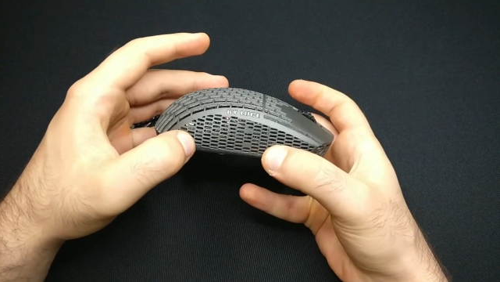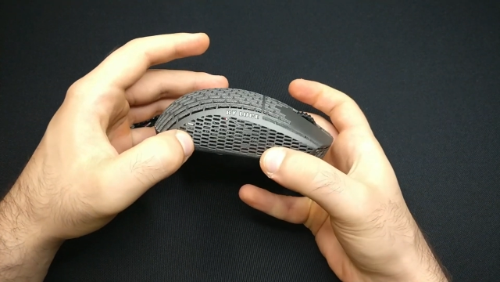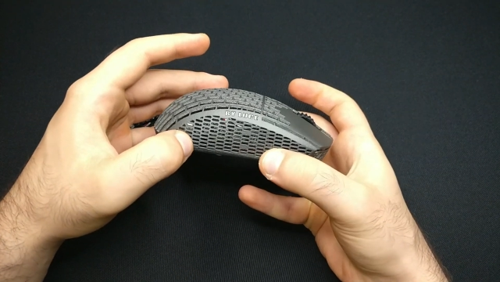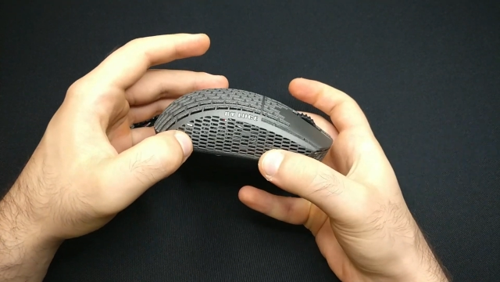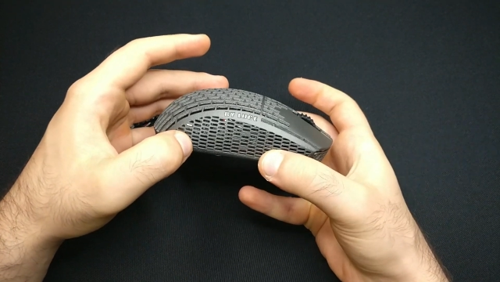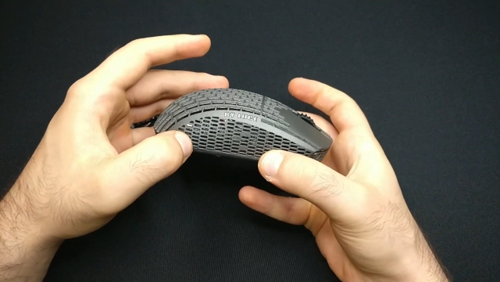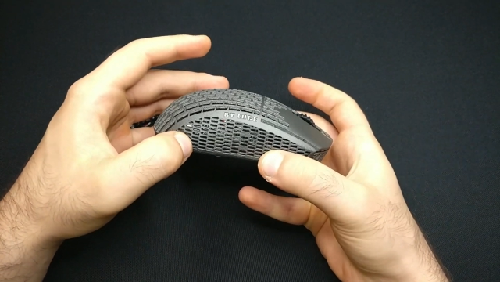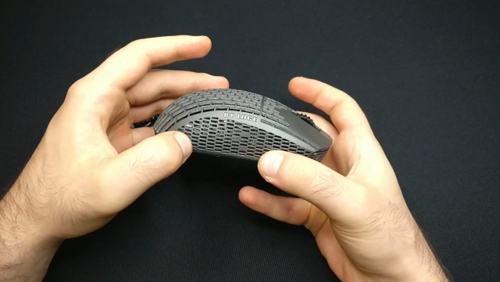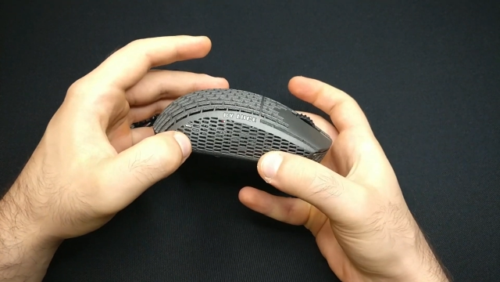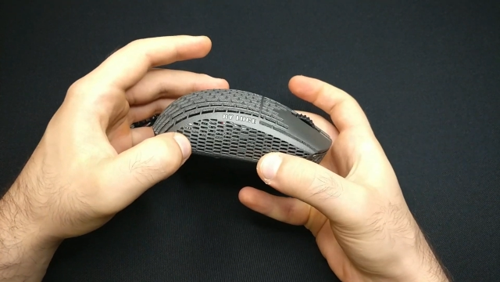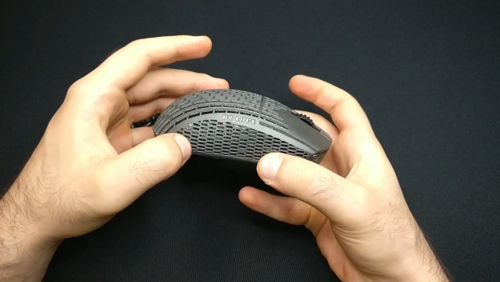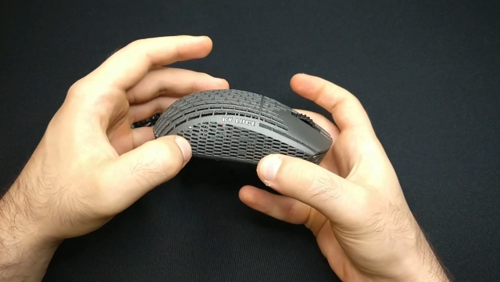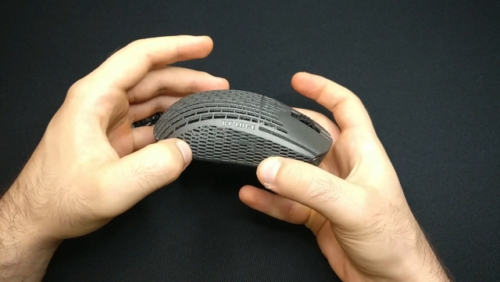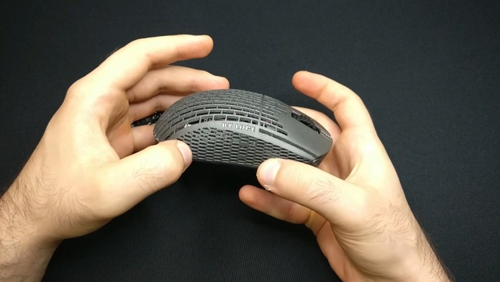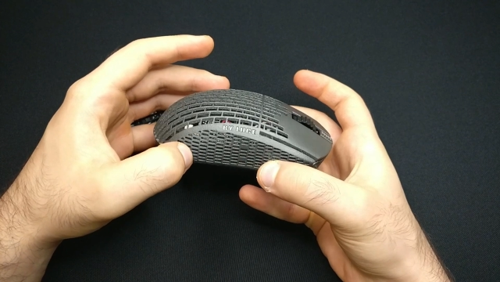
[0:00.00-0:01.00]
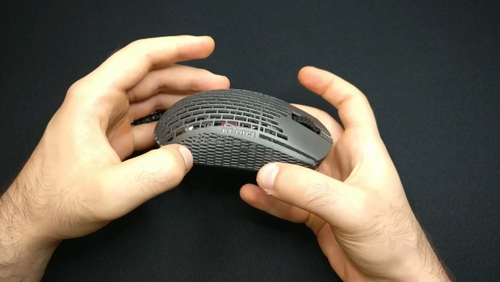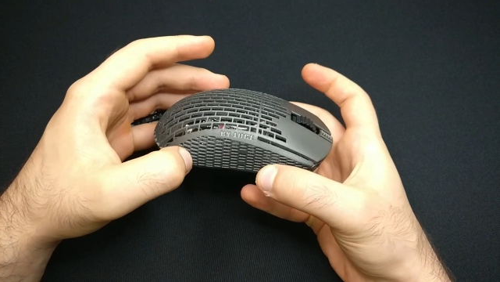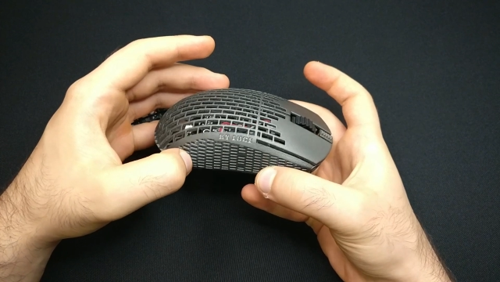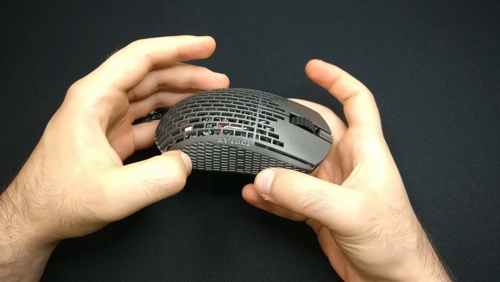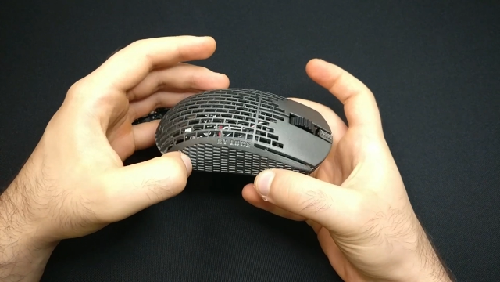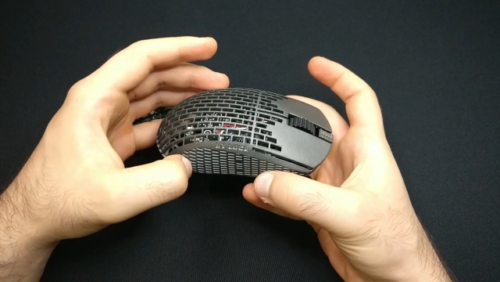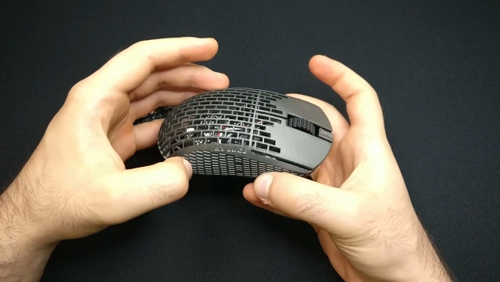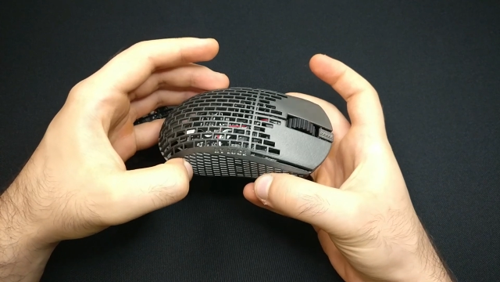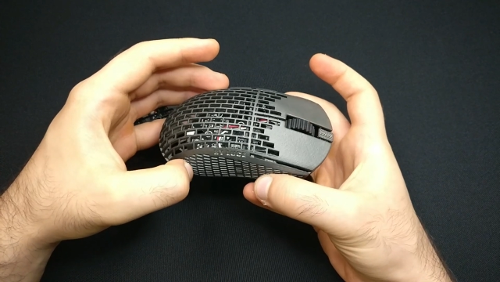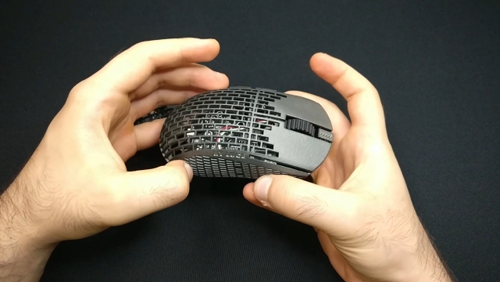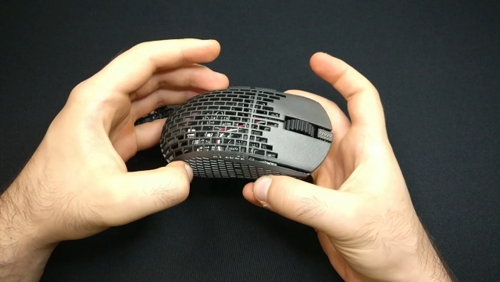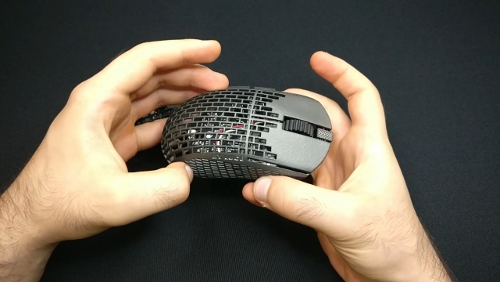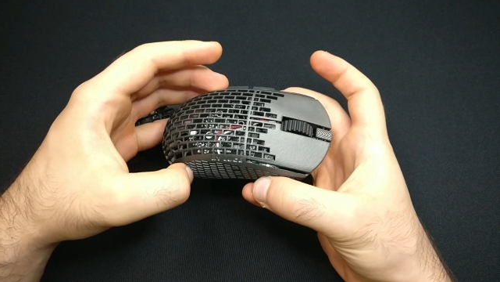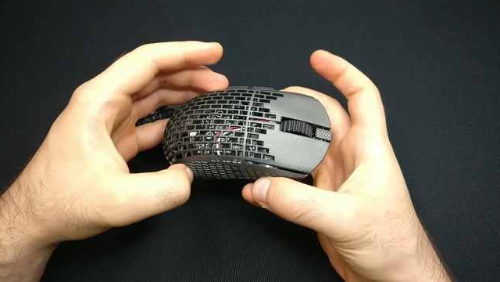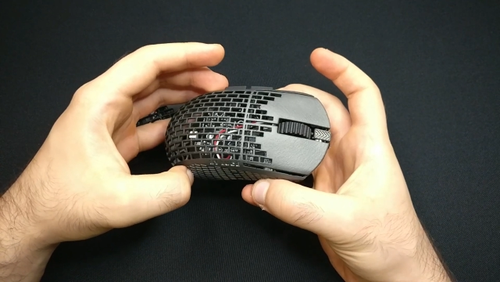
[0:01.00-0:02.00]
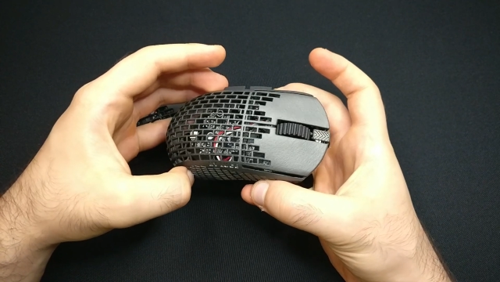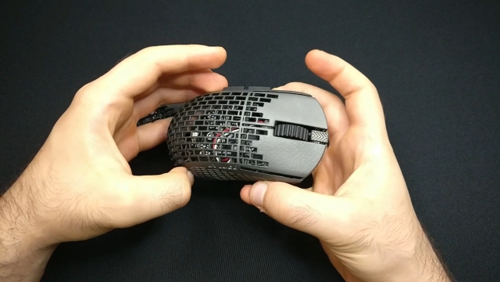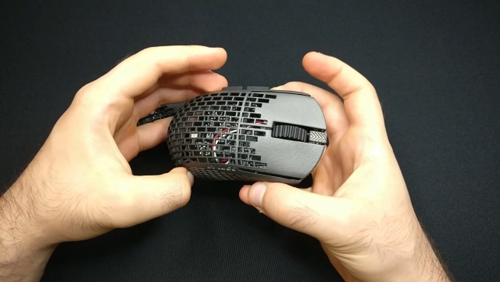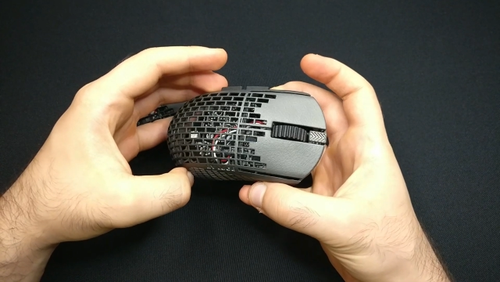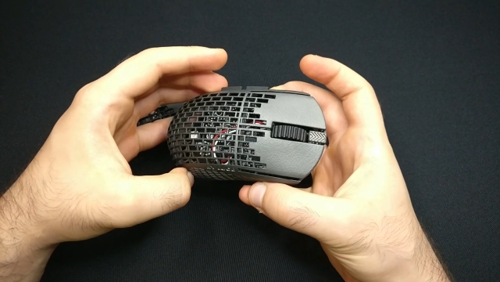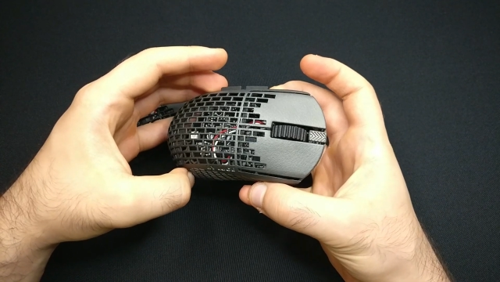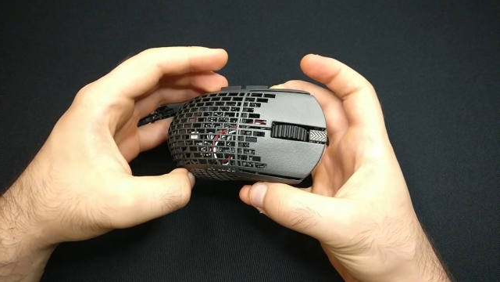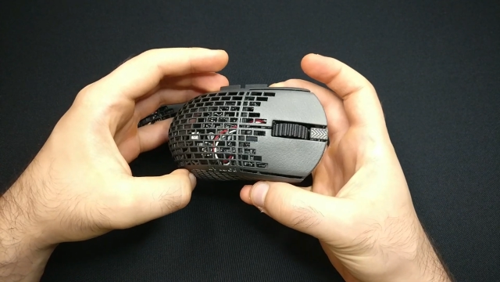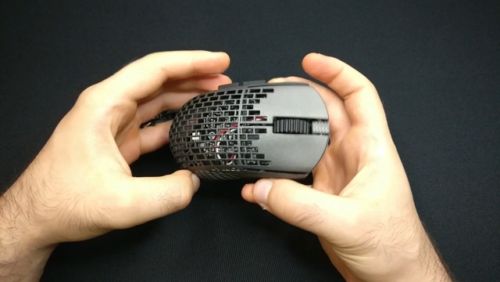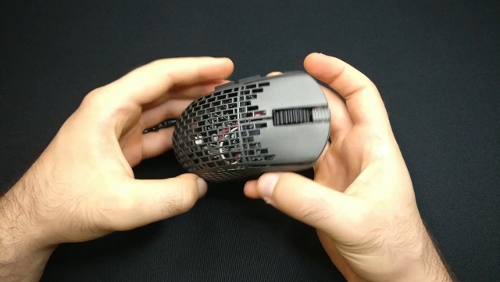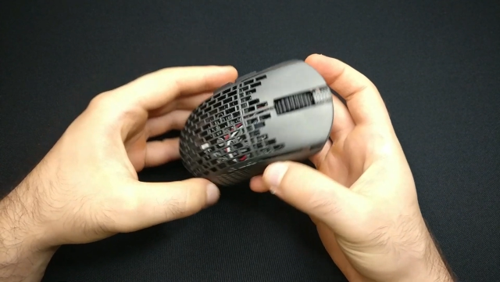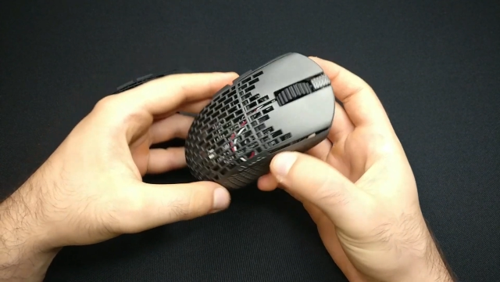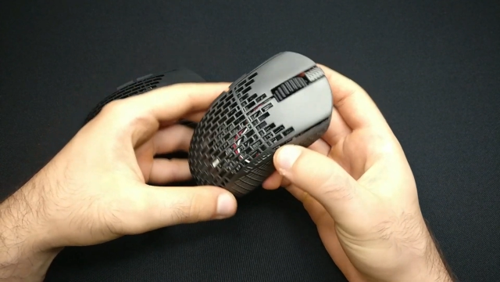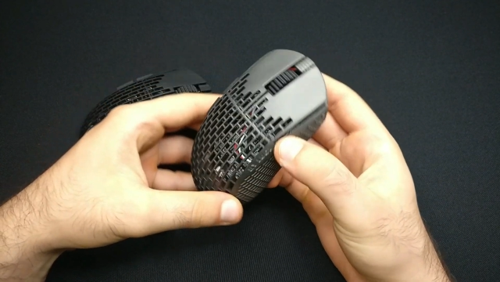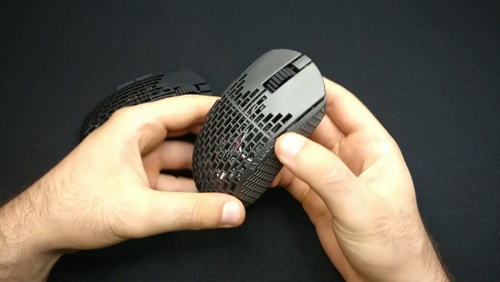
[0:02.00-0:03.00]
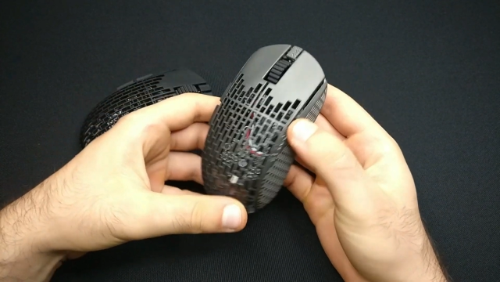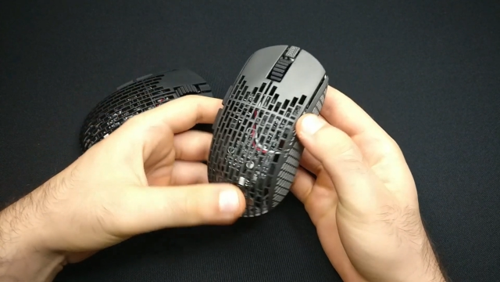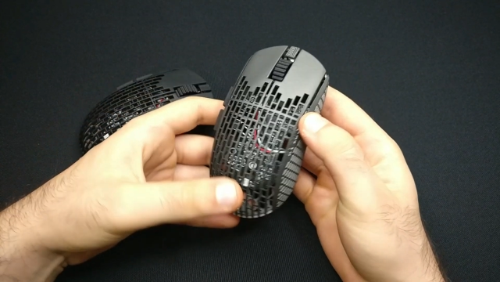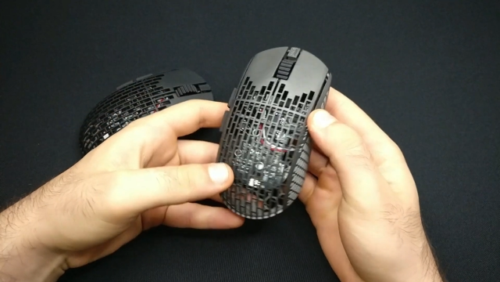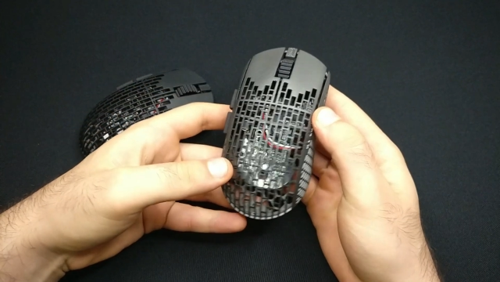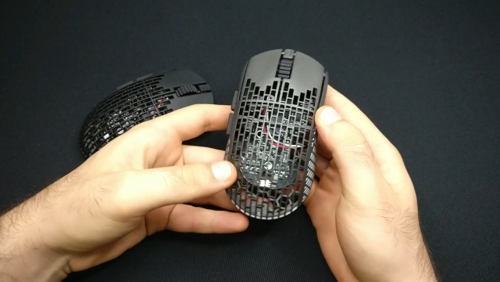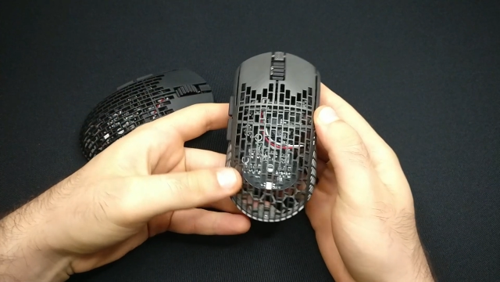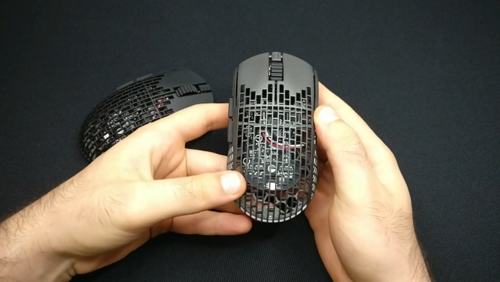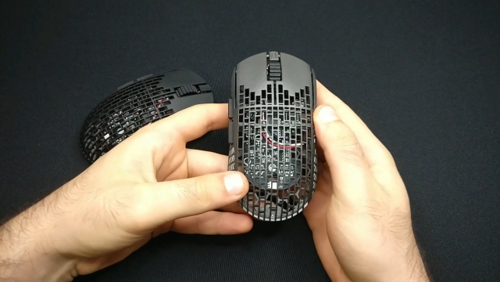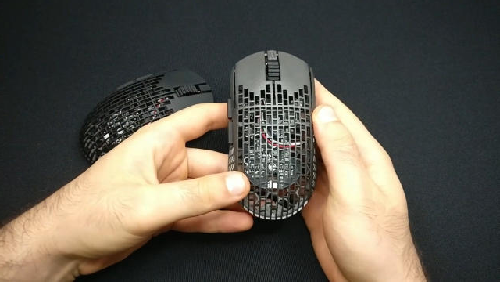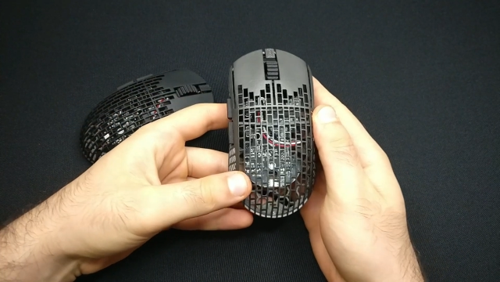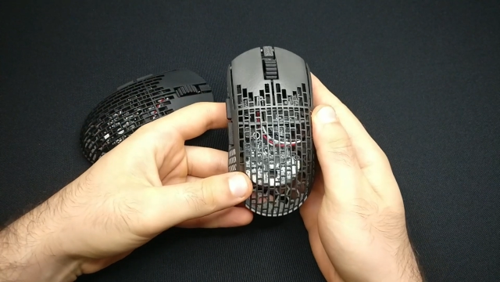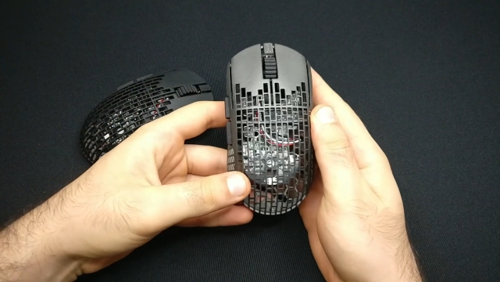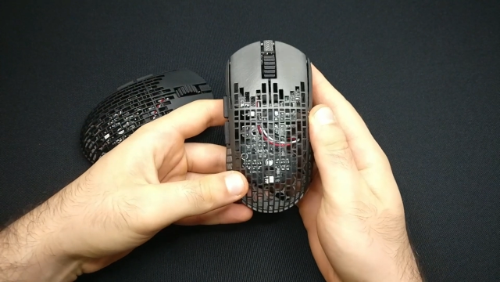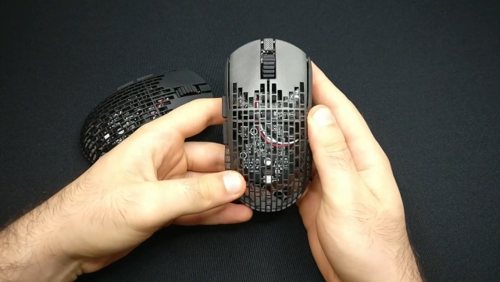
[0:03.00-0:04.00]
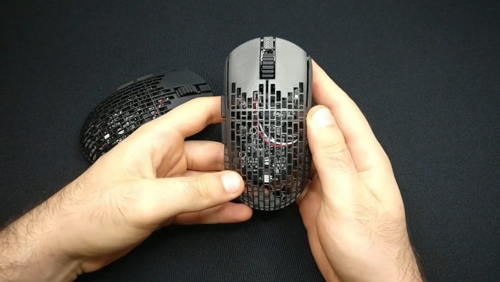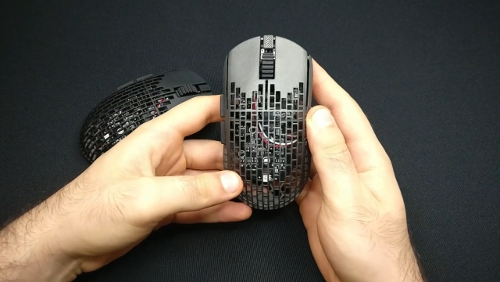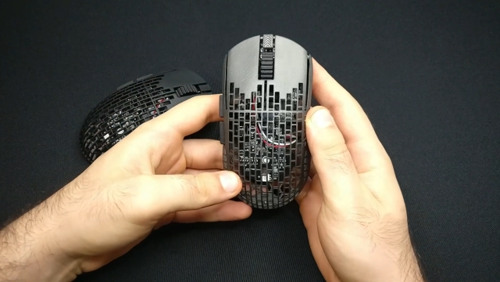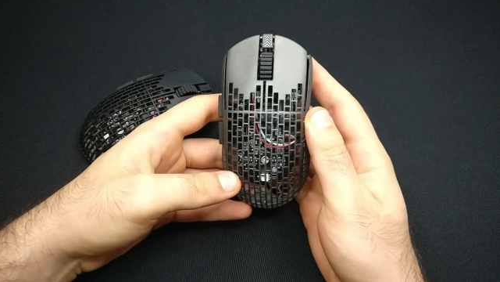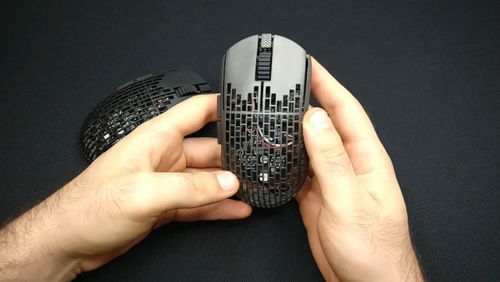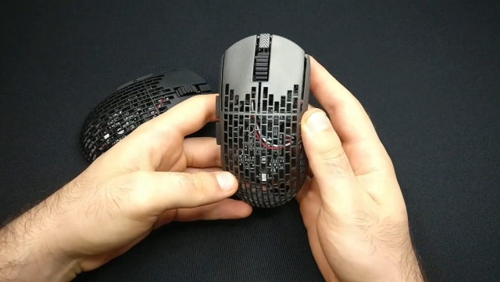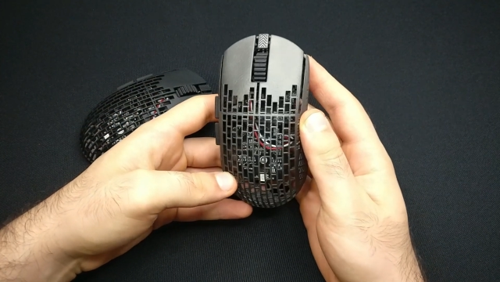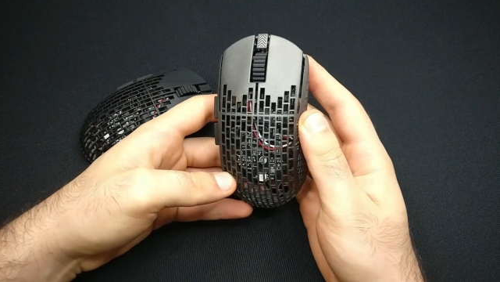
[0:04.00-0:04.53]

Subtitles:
[unreadable: no face in view]